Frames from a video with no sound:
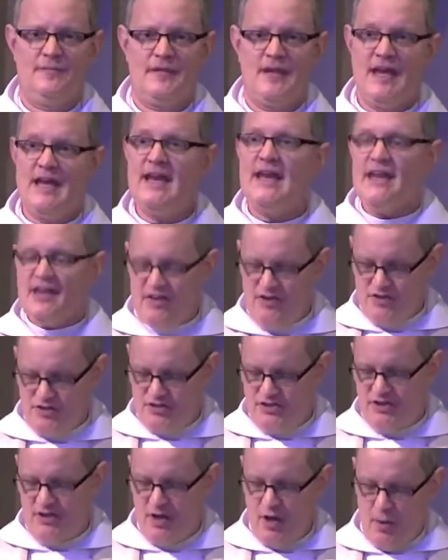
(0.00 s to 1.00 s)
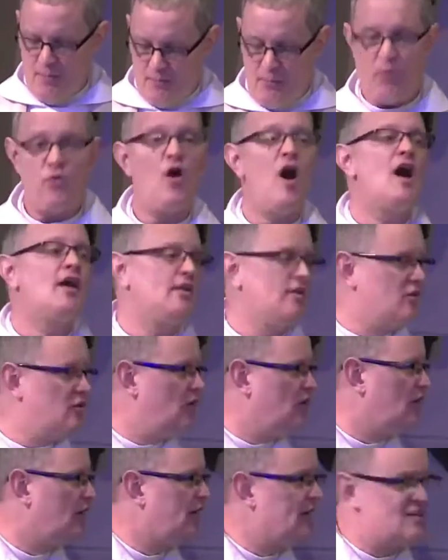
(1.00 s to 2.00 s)
It is
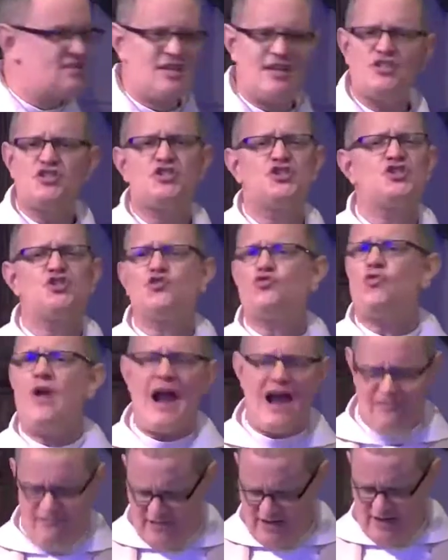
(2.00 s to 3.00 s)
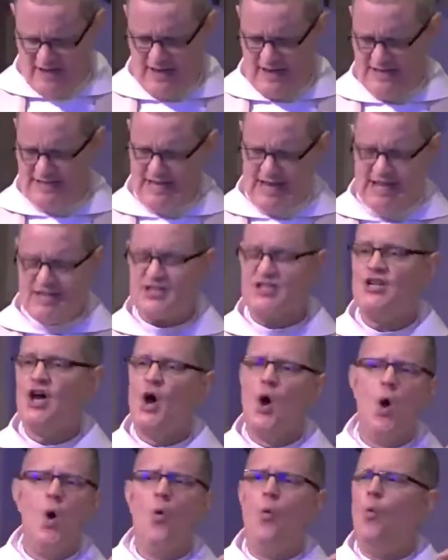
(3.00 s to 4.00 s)
prodigal. It's extravagant. It's
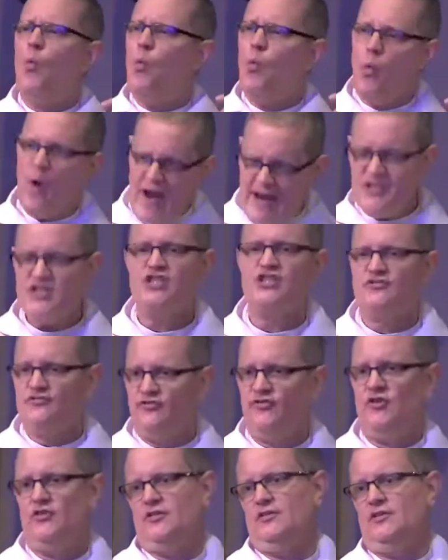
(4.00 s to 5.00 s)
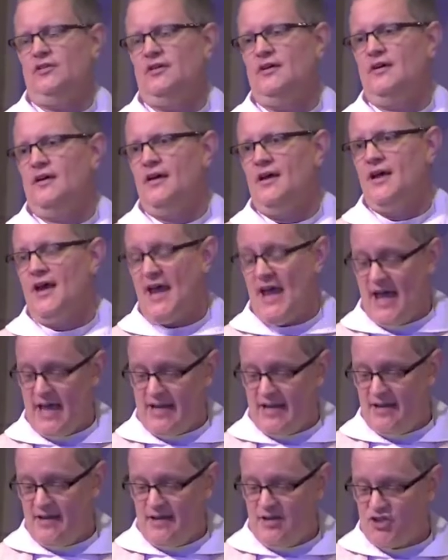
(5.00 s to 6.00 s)
wasteful,
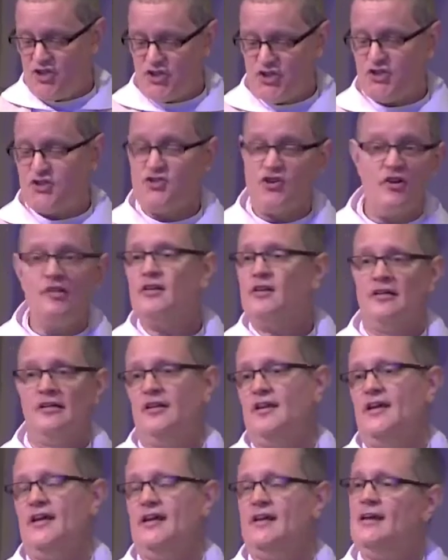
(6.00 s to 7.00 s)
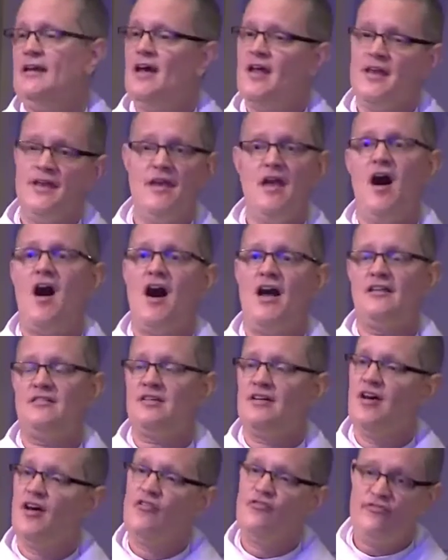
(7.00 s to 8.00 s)
and it is certainly
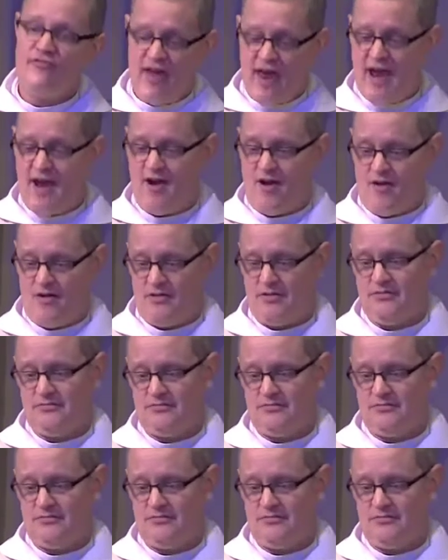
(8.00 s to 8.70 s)
not fair.